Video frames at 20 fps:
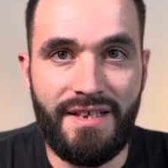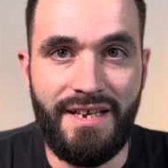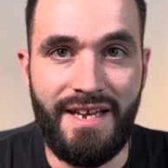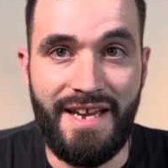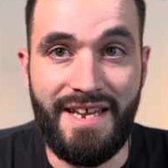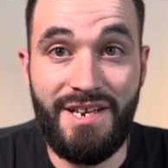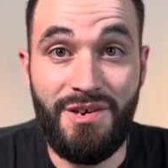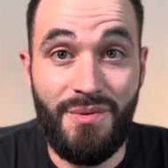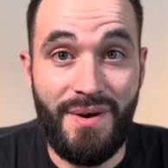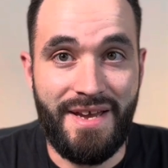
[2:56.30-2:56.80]

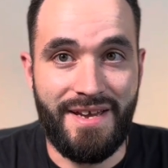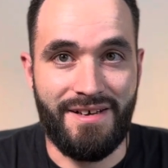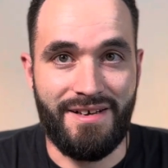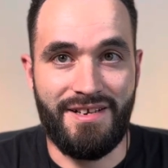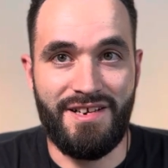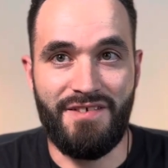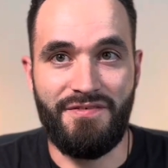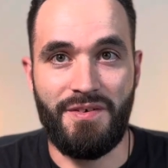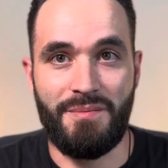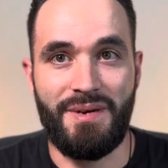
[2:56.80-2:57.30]
anyway,
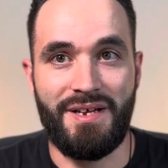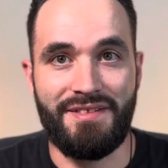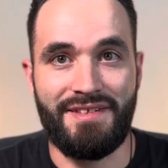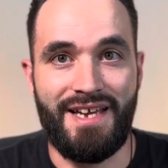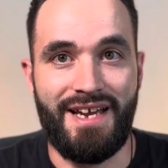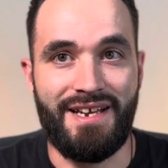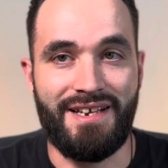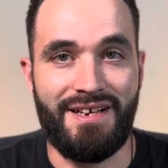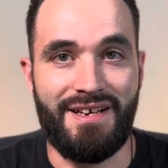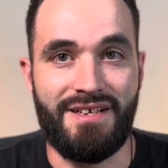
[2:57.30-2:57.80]
enough about
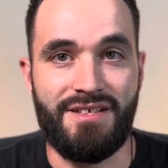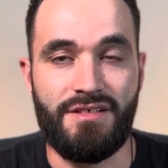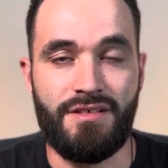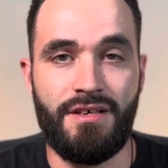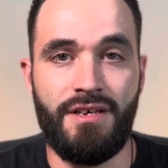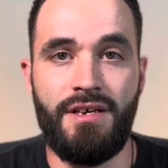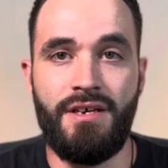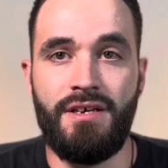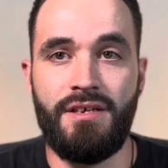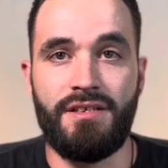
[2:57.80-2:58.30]
that, guys.
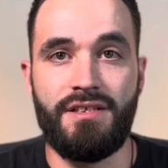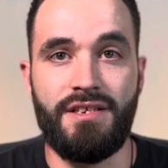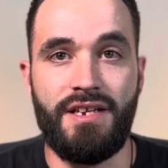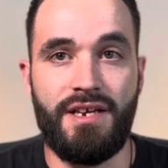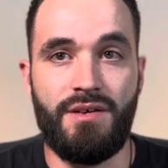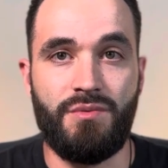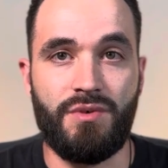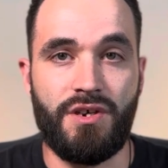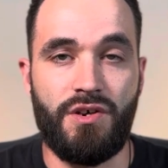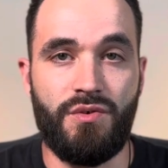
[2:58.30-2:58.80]
Today
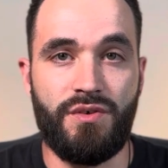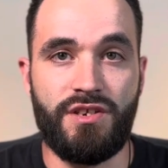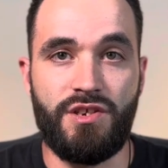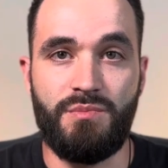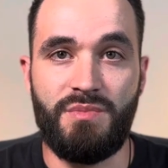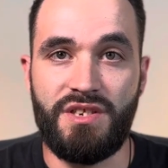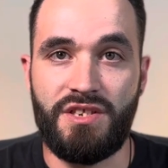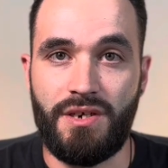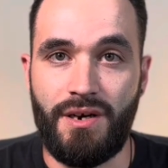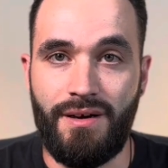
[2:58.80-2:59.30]
we're going to
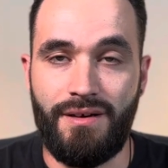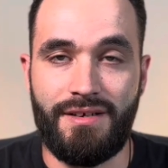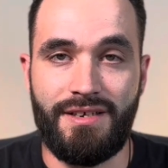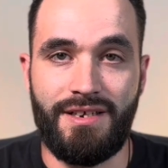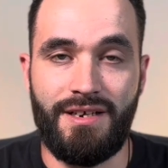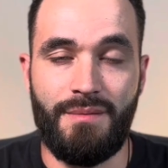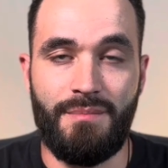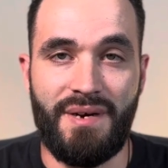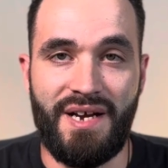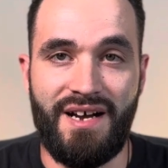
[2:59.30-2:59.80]
be
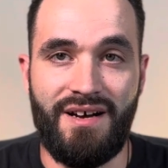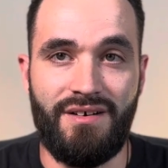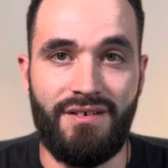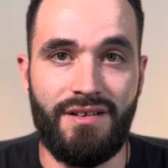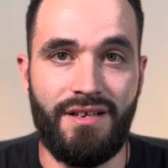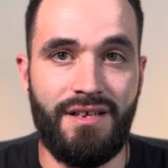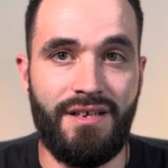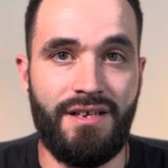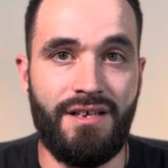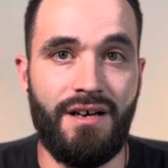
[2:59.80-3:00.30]
talking about